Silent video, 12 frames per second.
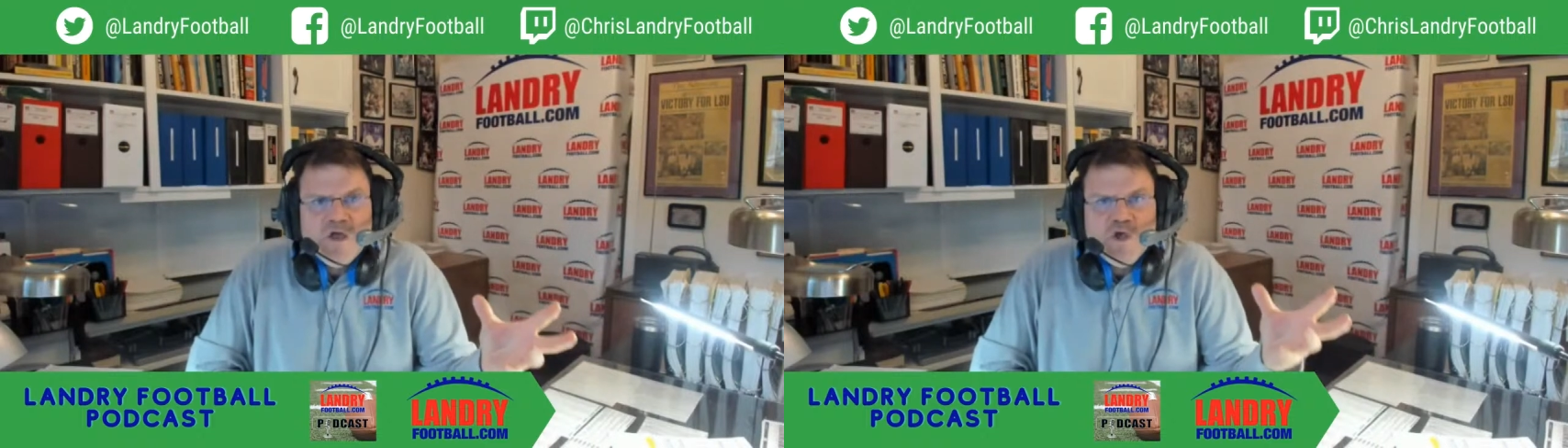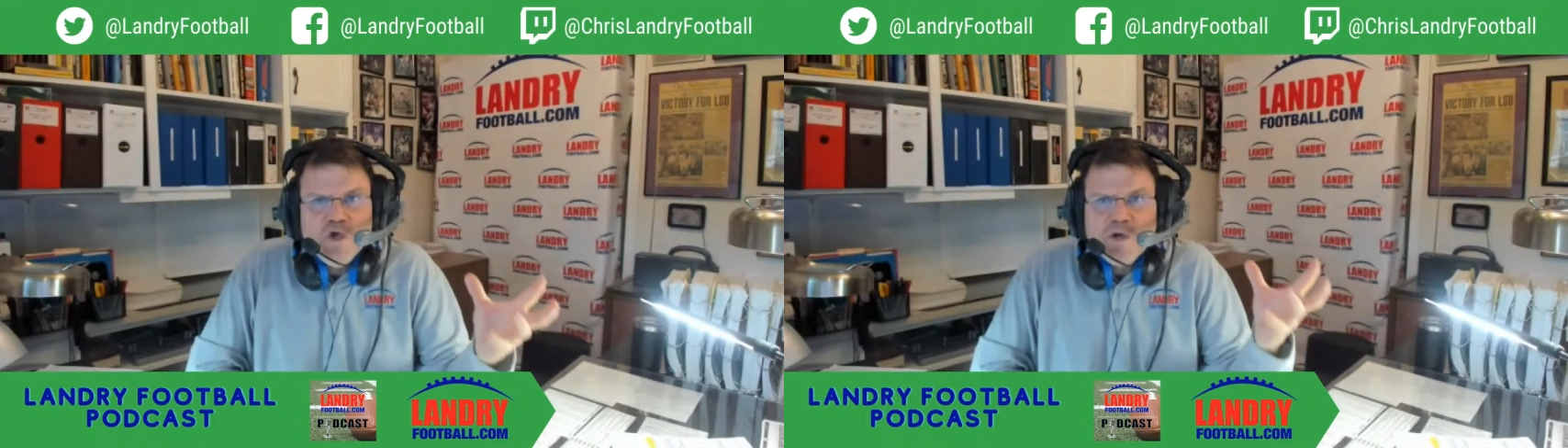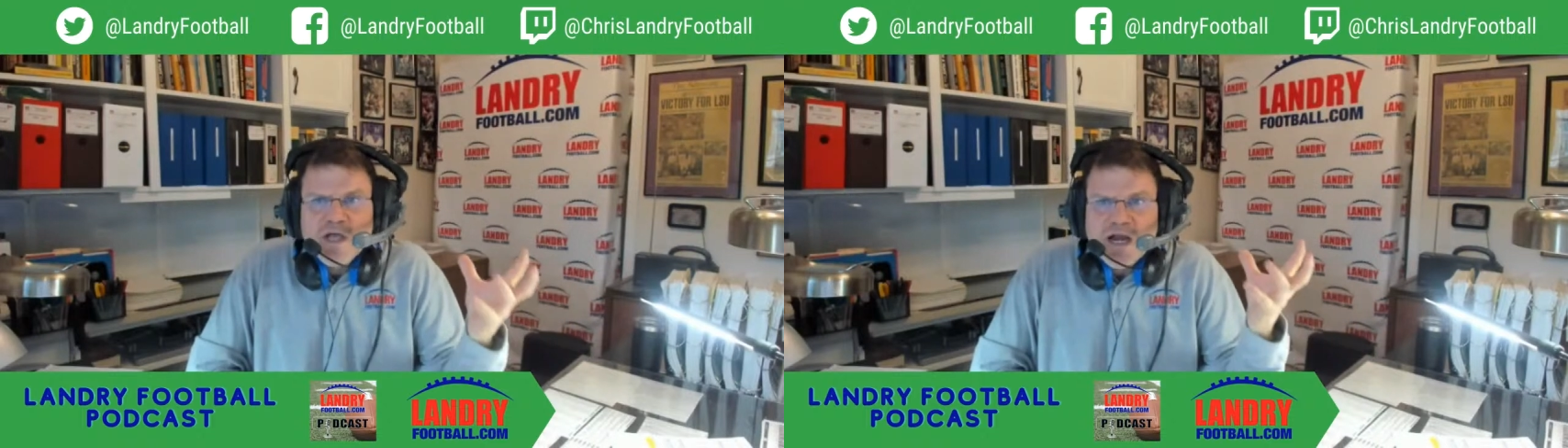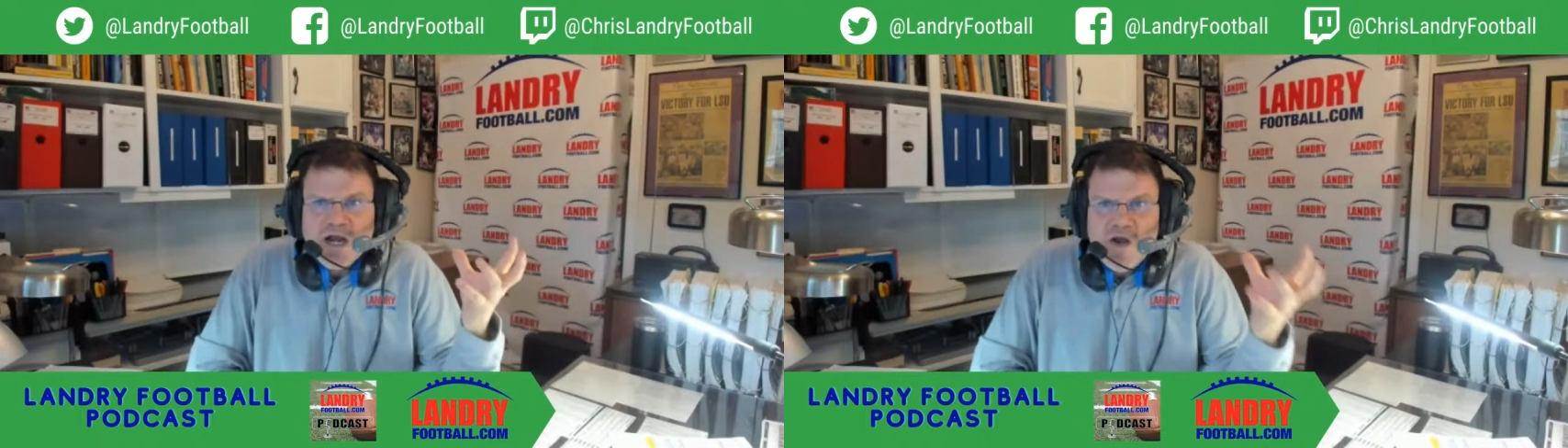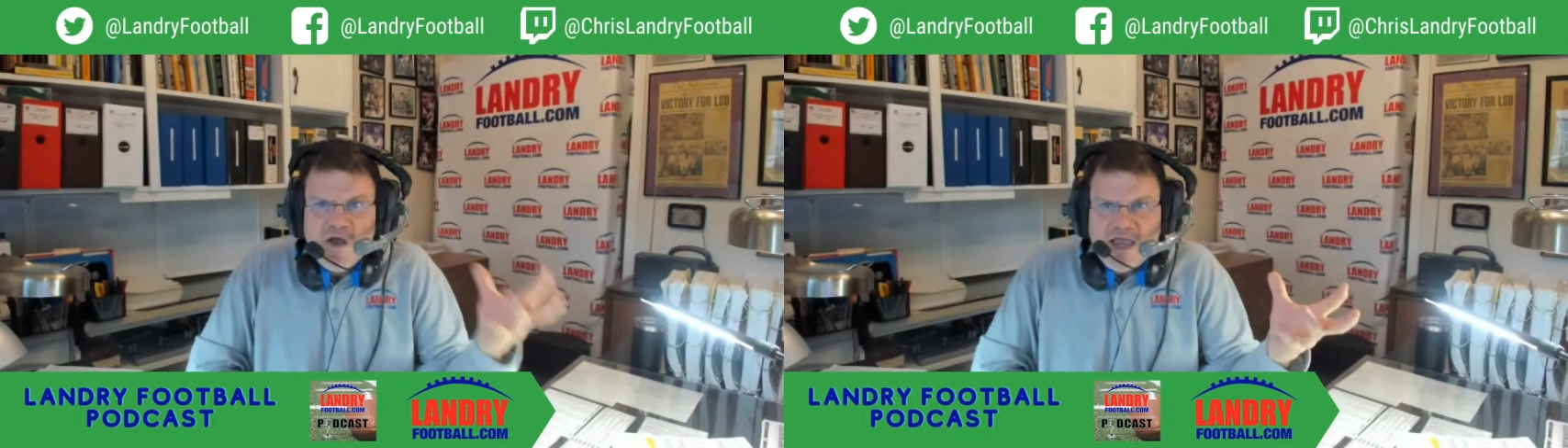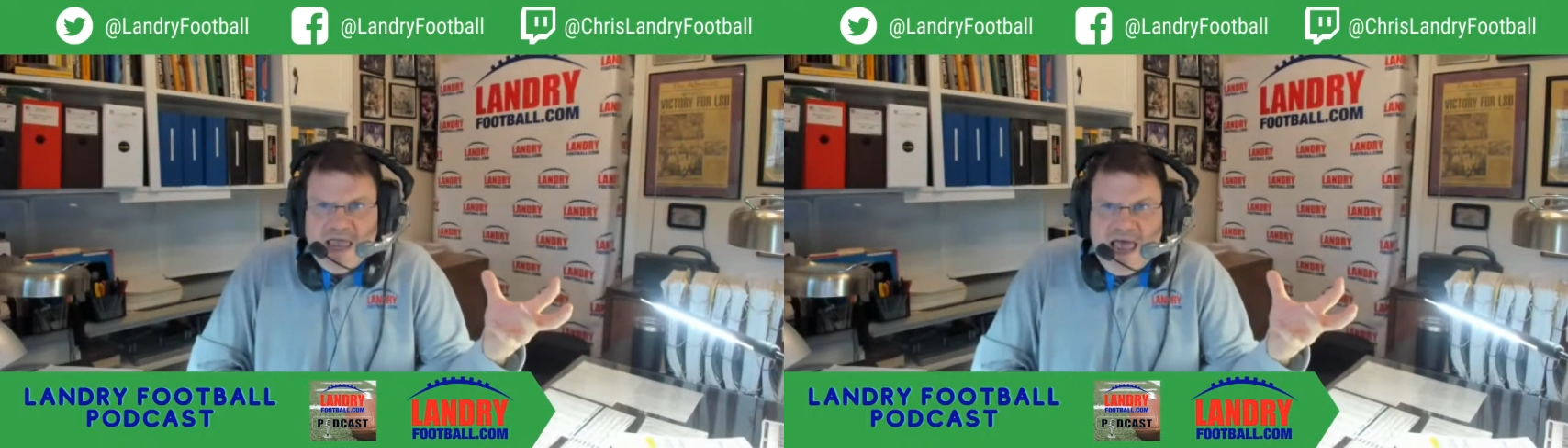you can
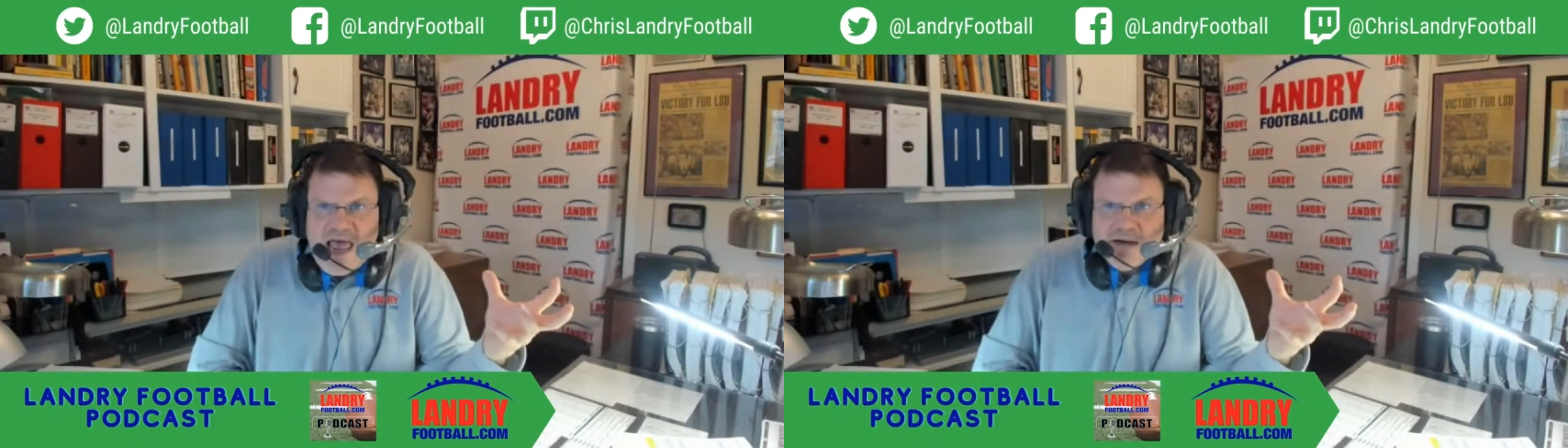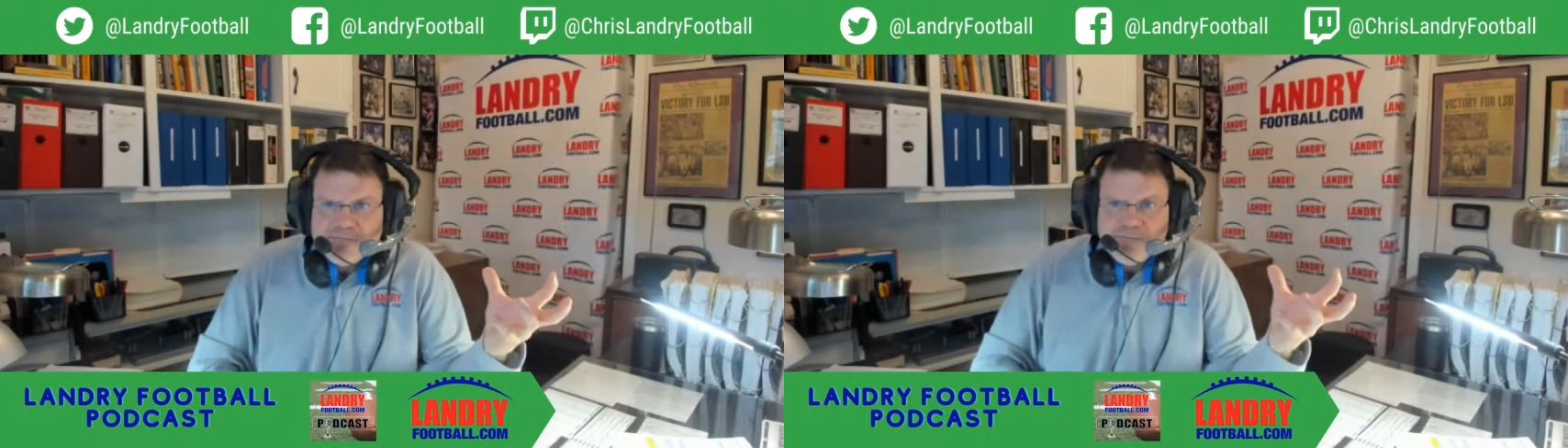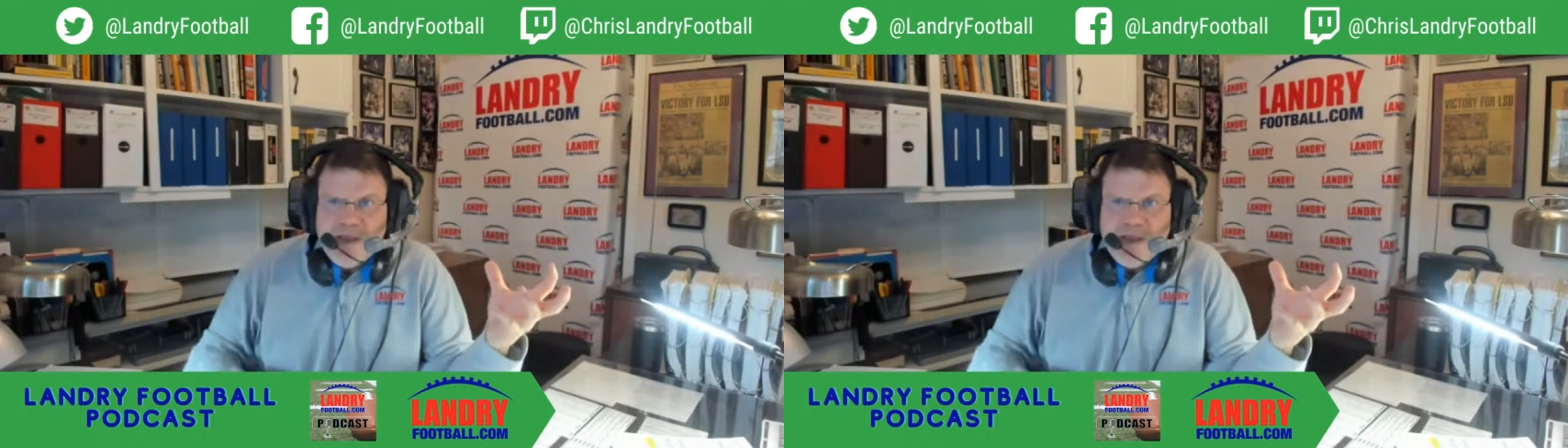look at